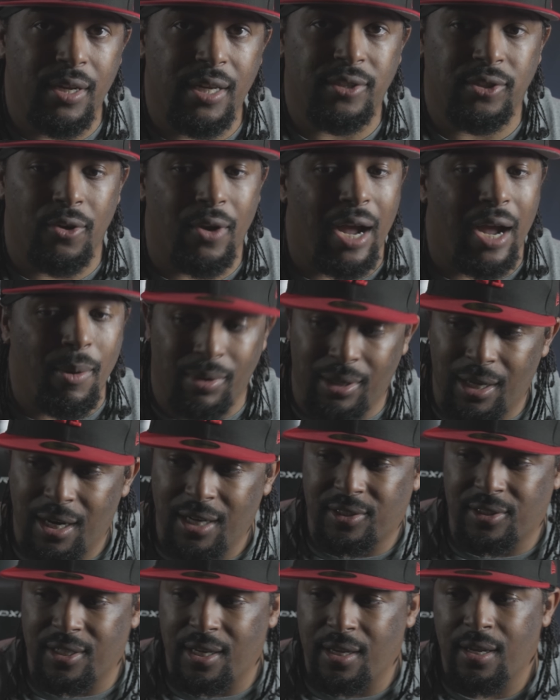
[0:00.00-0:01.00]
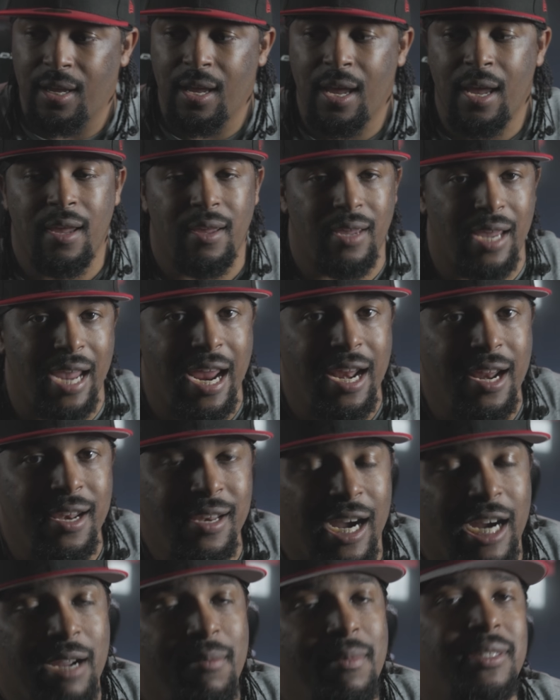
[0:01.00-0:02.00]
So I would love to see any
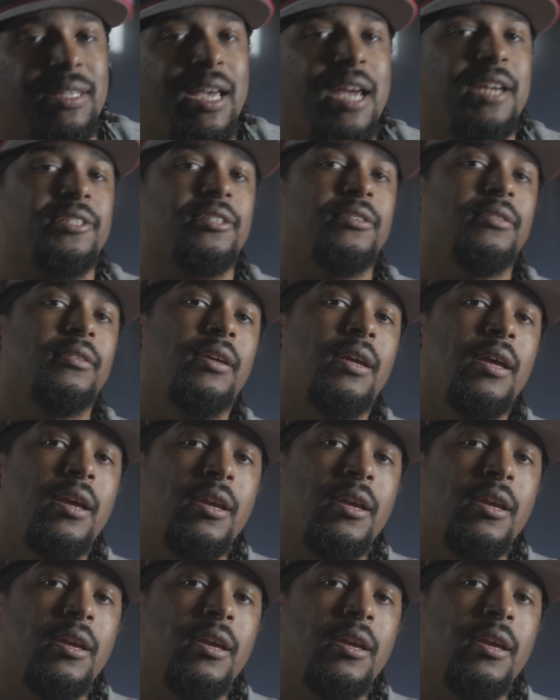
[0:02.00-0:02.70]
documentation